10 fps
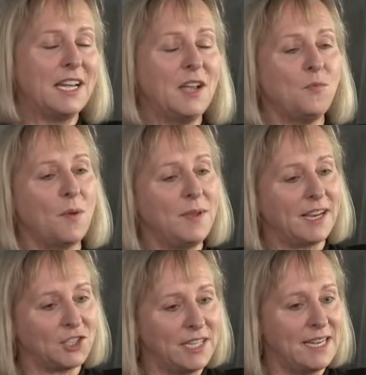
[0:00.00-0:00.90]
Mm-hmm. When we
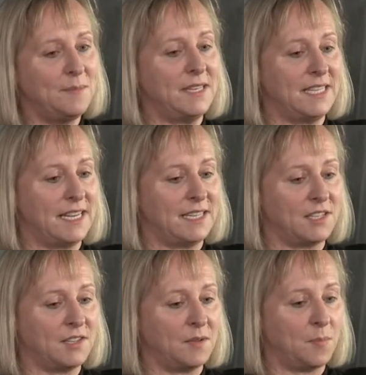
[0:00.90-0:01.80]
actually limit it
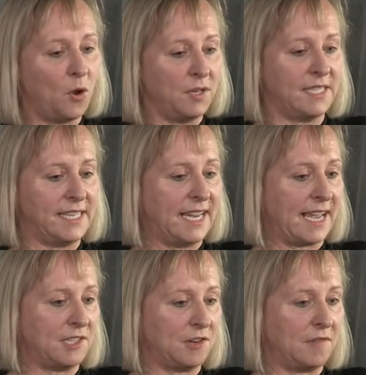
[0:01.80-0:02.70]
to the policy
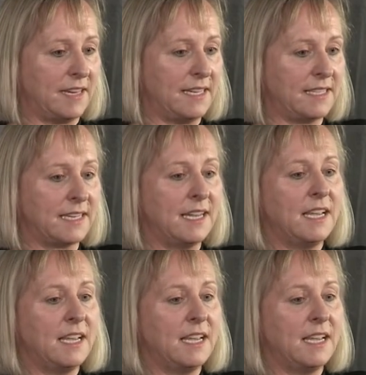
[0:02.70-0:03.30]
categories,